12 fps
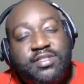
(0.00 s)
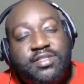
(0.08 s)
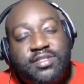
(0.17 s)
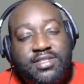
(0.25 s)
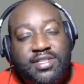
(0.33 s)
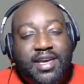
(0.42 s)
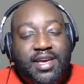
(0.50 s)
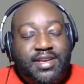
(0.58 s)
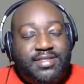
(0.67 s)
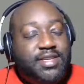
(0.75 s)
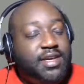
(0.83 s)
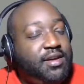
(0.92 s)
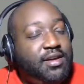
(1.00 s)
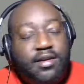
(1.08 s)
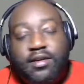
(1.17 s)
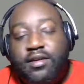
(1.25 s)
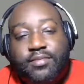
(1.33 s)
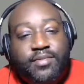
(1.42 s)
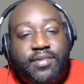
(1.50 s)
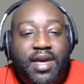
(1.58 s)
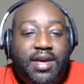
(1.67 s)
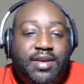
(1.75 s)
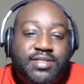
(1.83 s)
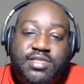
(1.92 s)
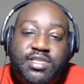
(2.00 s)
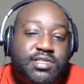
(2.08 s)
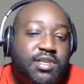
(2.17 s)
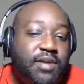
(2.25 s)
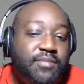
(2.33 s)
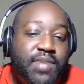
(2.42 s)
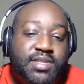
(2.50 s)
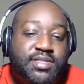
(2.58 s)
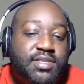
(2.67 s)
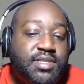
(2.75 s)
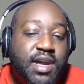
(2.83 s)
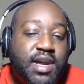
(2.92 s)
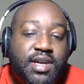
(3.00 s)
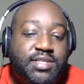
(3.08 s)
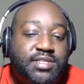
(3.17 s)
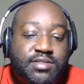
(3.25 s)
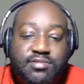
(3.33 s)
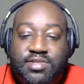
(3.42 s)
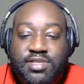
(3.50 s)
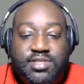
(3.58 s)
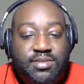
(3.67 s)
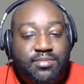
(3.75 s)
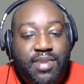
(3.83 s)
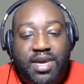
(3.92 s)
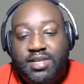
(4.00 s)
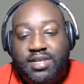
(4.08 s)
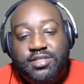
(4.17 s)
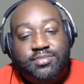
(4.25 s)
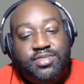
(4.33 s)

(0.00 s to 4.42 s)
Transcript: eloquence is just amazing. Like, it's just,